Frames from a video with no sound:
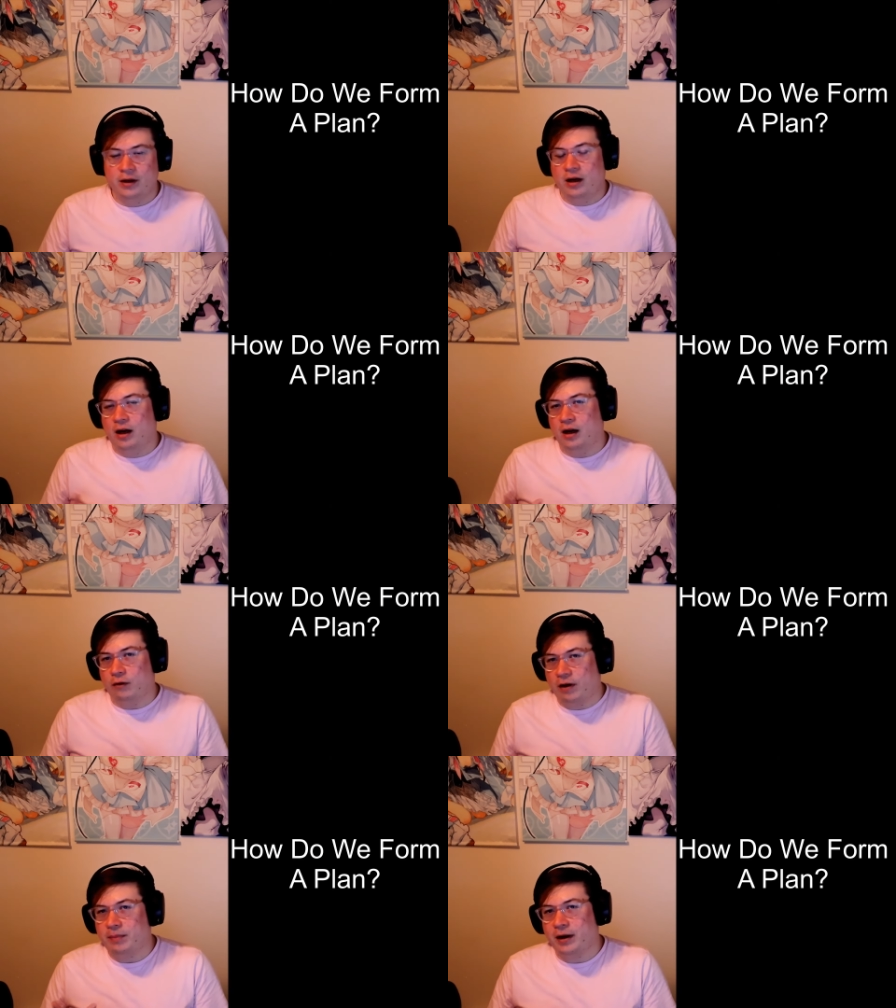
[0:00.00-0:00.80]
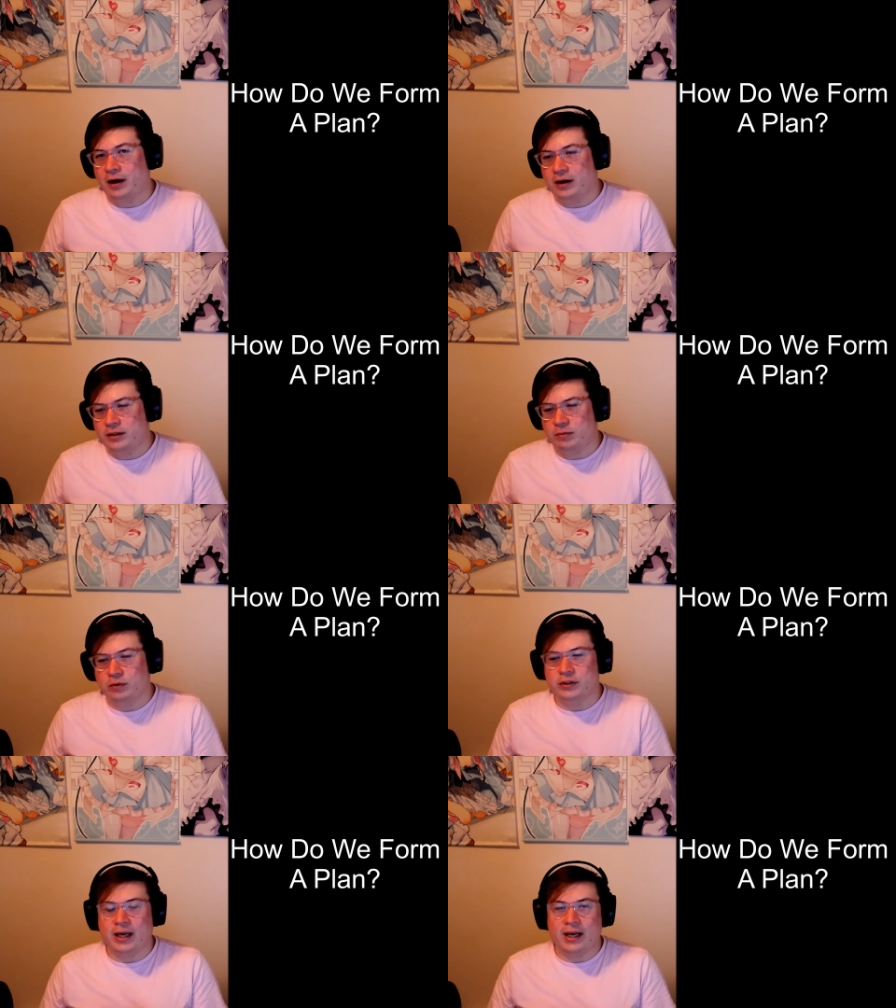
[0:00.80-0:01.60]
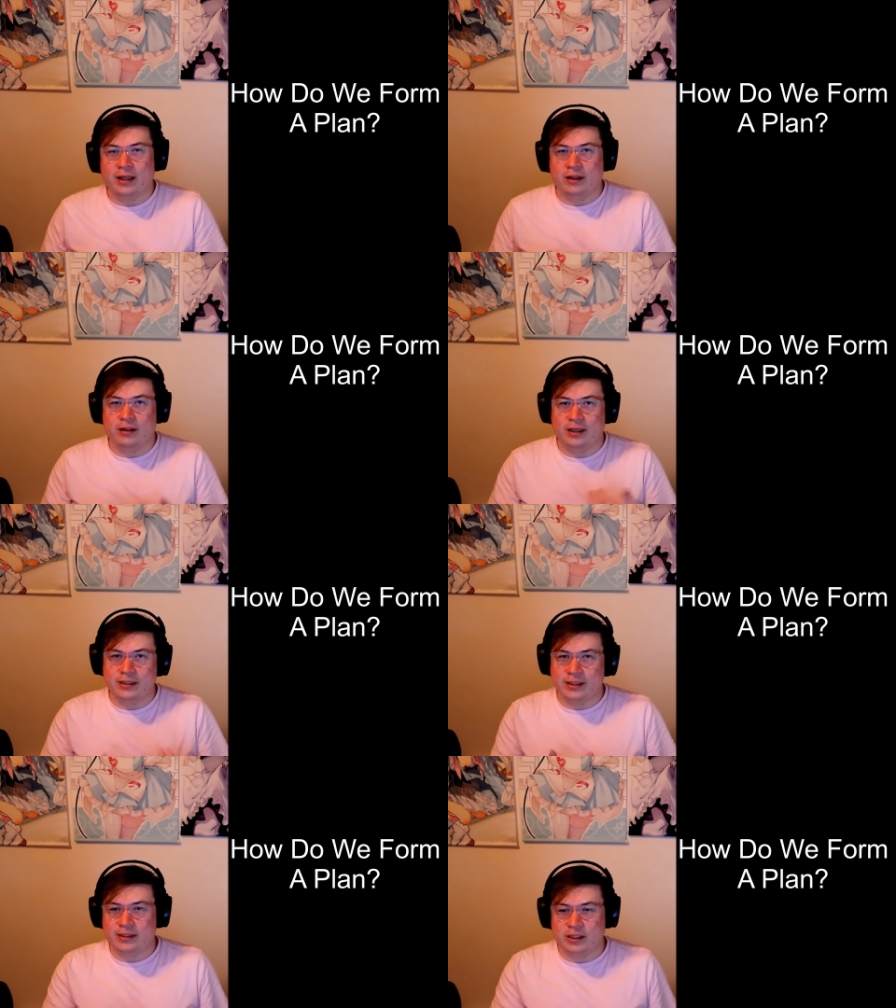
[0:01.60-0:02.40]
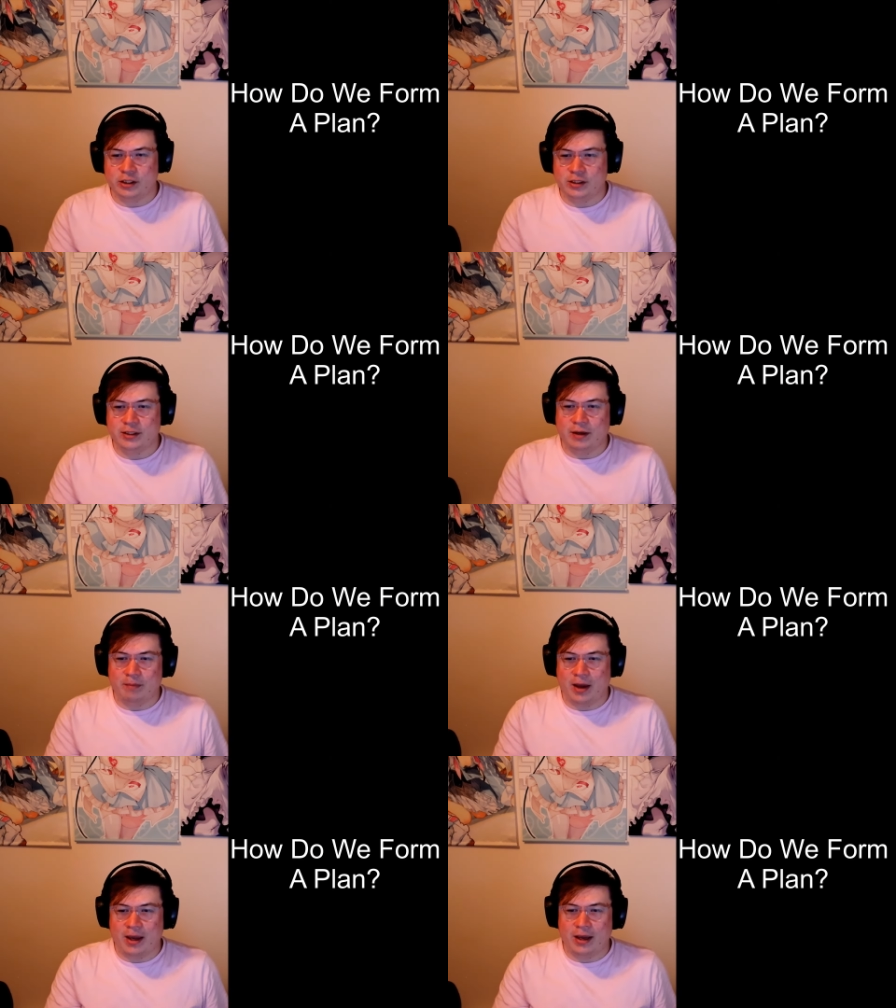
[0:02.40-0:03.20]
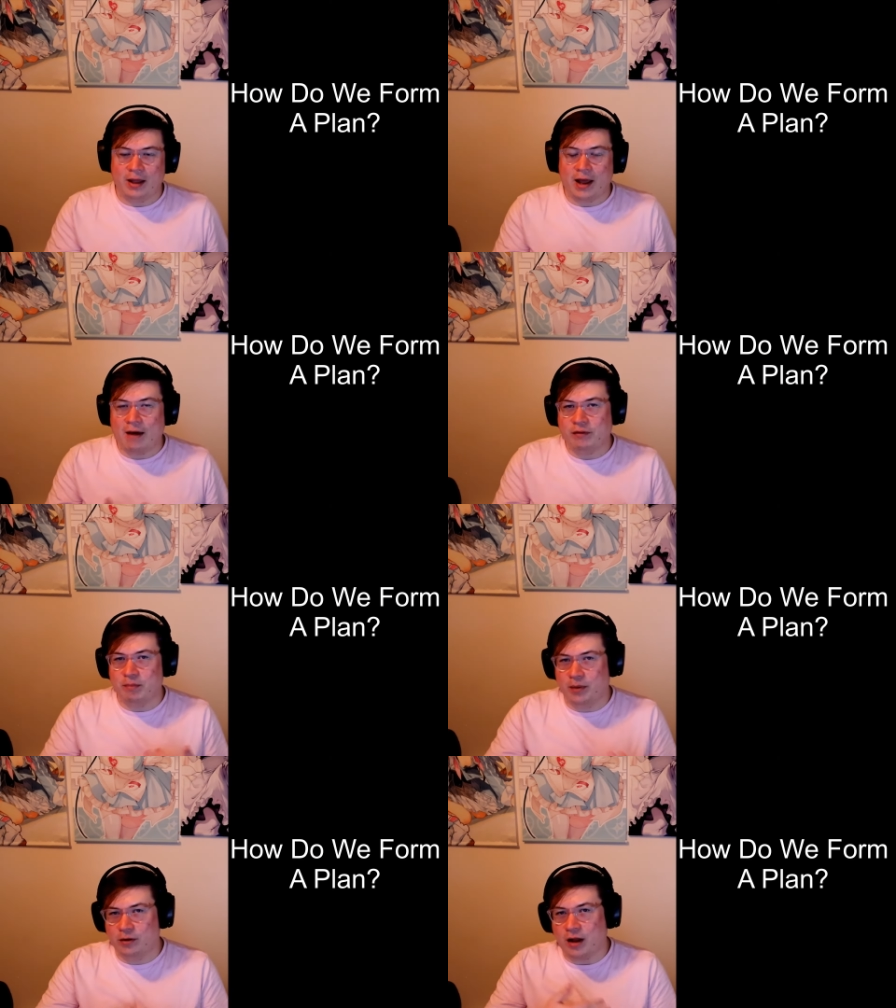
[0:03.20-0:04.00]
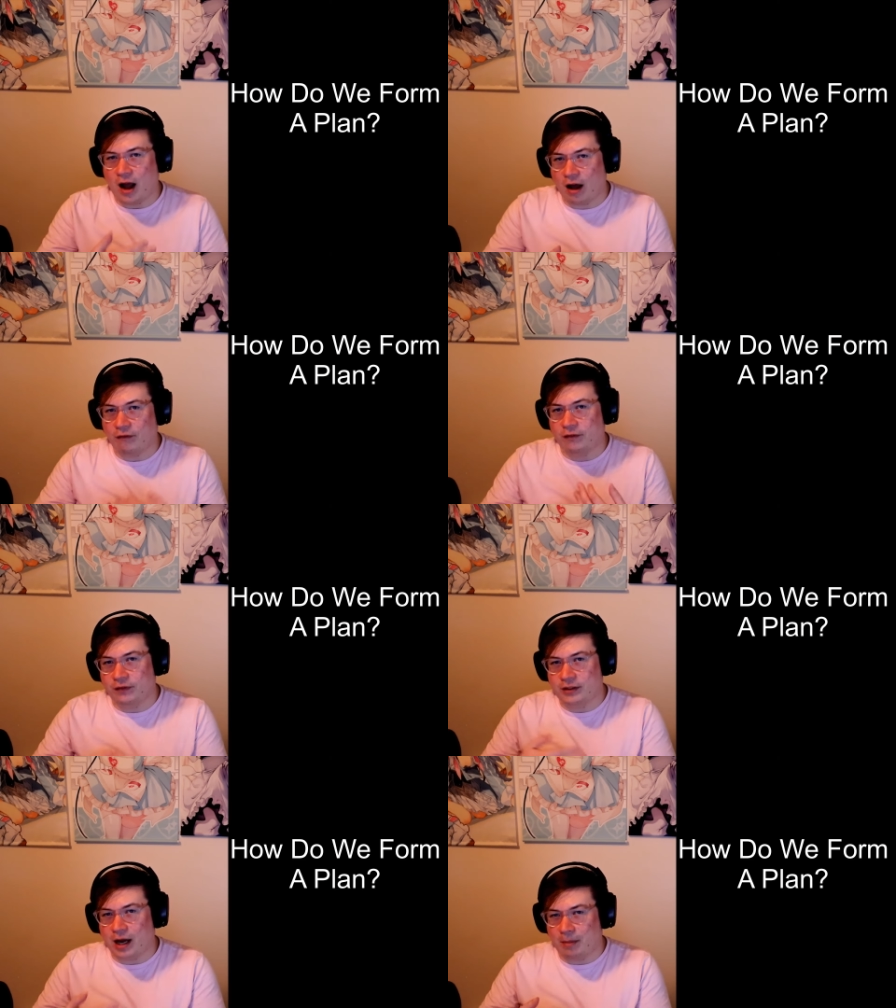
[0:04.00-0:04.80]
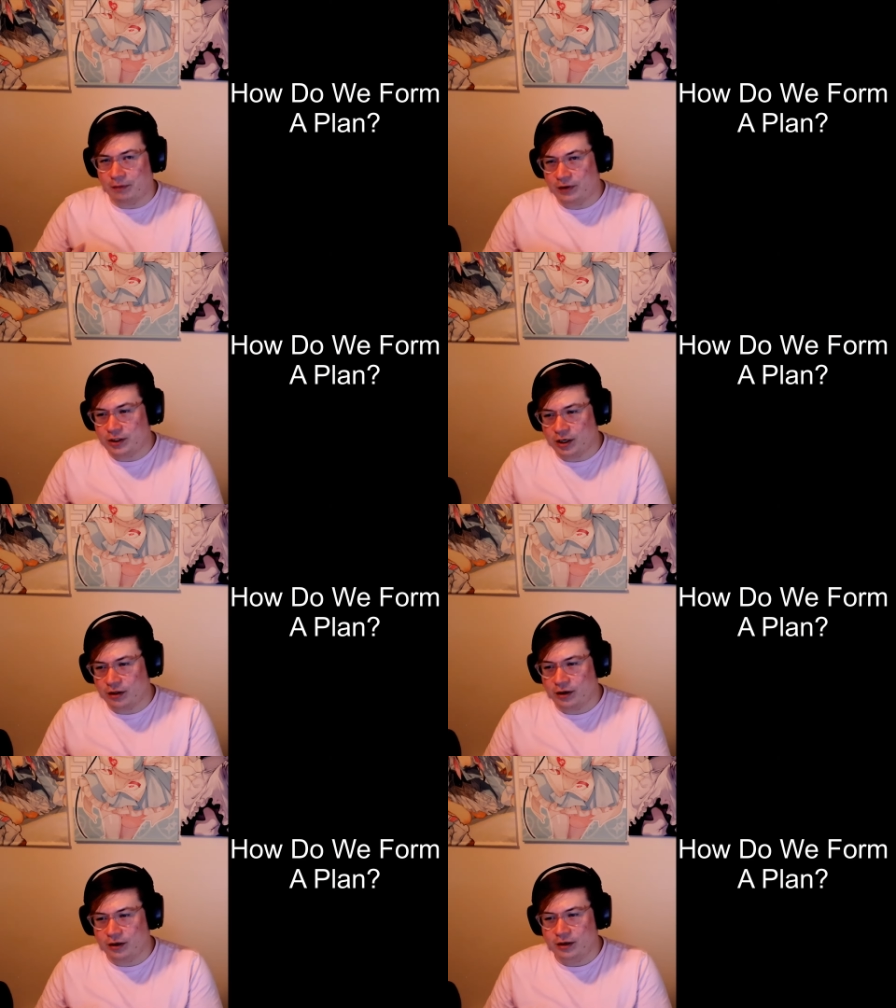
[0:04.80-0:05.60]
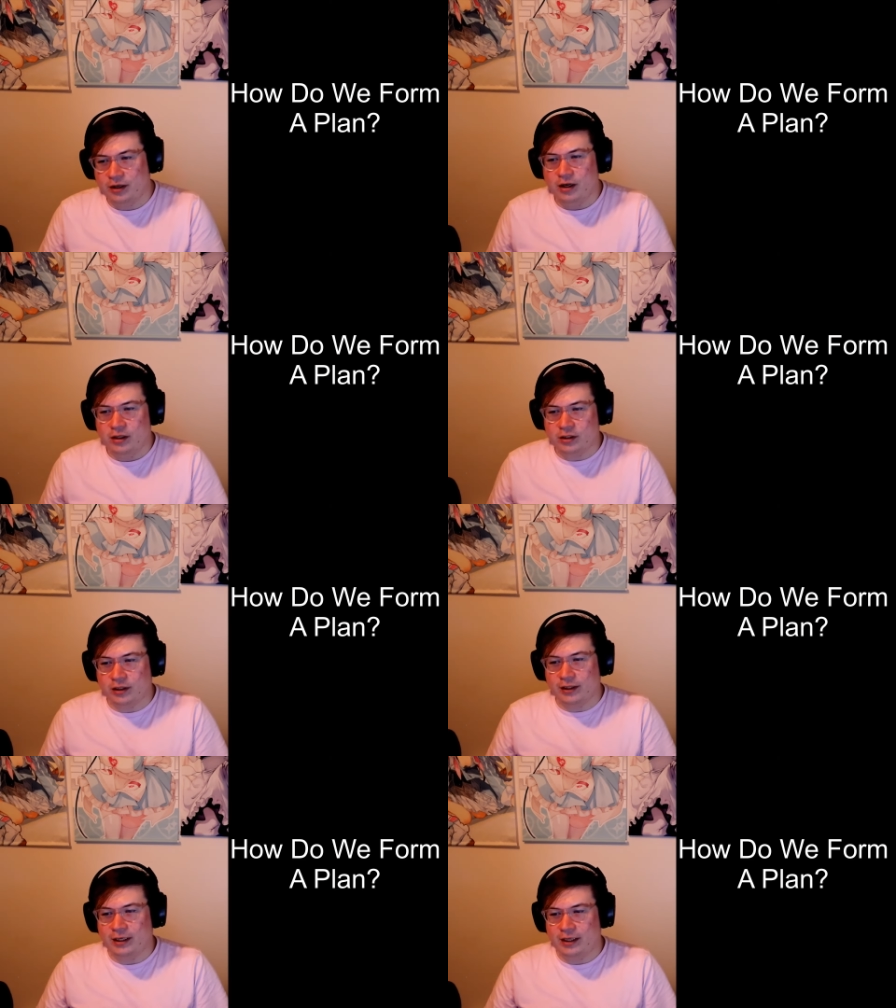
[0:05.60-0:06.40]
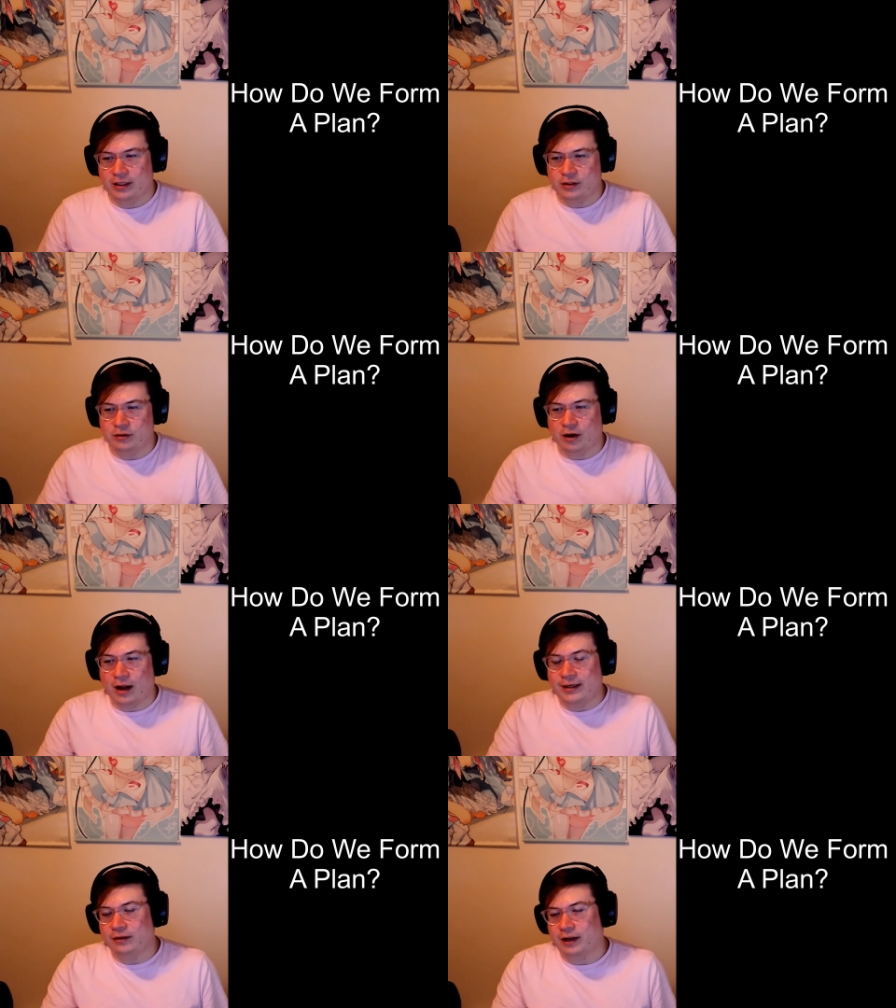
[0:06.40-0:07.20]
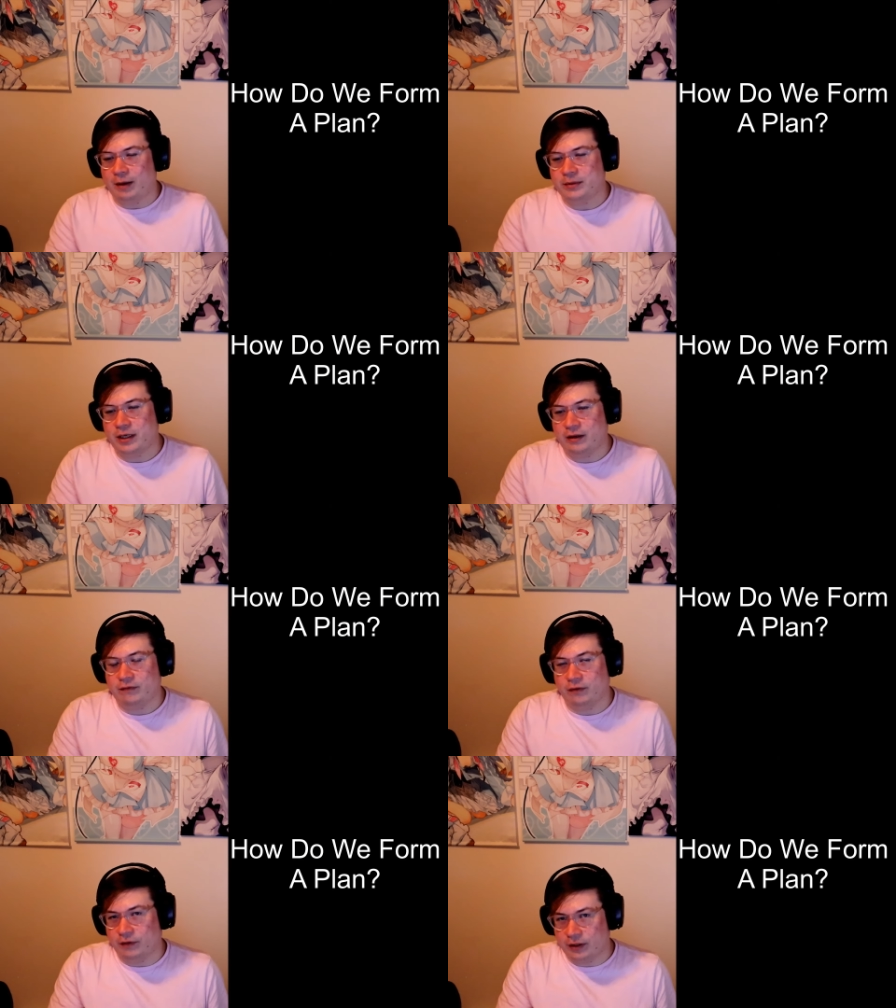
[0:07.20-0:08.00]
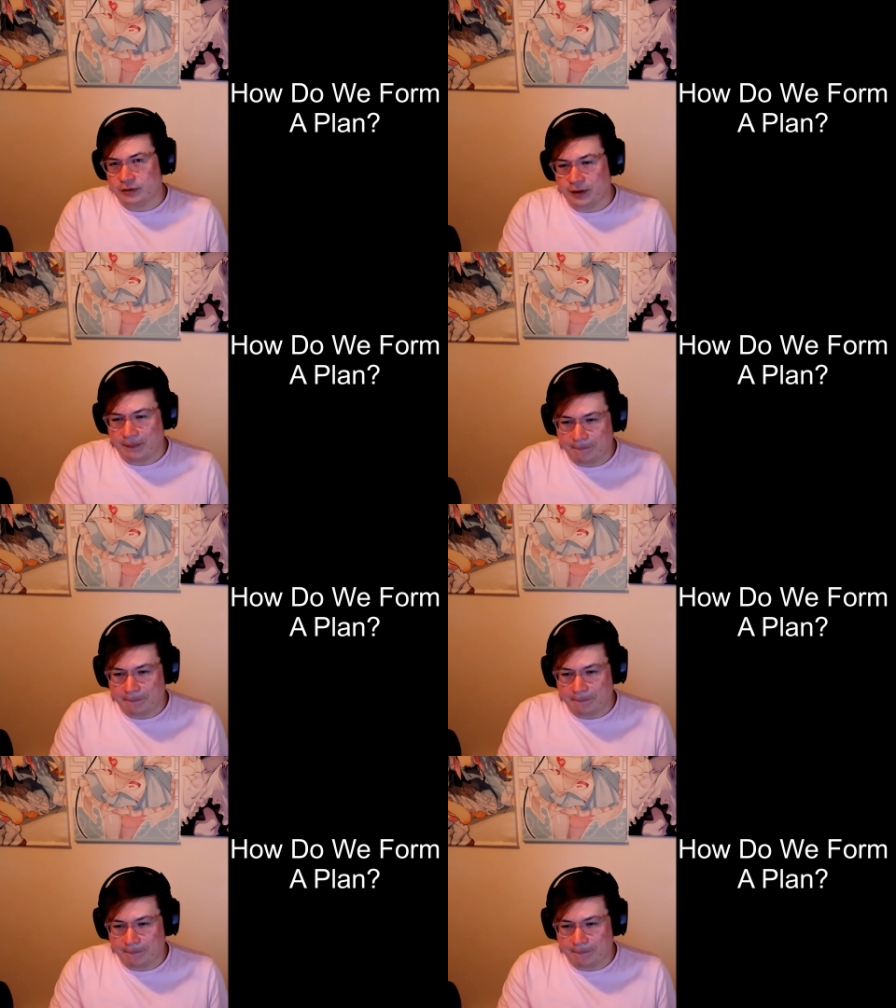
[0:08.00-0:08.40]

Uh, great players will take these decisions they make and have them build off of the top of each other to lead to their ideal game state for victory.